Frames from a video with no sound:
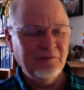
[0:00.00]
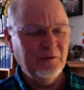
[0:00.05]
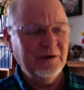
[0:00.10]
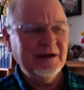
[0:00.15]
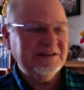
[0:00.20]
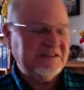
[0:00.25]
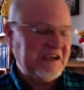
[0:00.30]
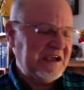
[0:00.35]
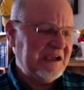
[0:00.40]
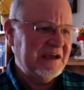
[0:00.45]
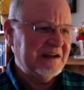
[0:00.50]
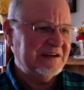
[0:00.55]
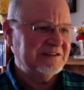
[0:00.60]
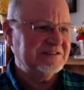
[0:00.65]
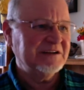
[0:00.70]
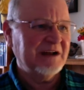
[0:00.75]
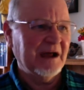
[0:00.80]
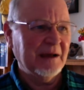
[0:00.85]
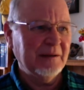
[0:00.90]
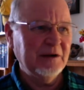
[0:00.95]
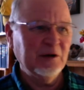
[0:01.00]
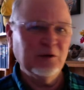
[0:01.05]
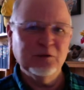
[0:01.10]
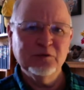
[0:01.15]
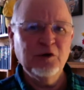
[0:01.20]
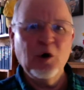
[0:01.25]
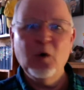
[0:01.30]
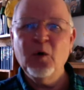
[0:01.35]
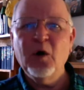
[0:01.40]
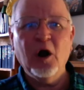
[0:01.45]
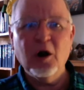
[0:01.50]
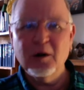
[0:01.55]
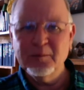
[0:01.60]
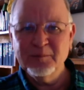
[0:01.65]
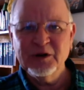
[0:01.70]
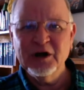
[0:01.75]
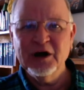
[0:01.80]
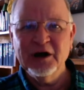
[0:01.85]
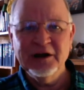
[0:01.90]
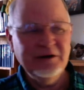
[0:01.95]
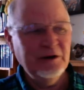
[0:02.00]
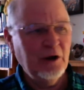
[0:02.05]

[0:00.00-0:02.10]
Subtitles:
When I say innocent, I don't, no harm done,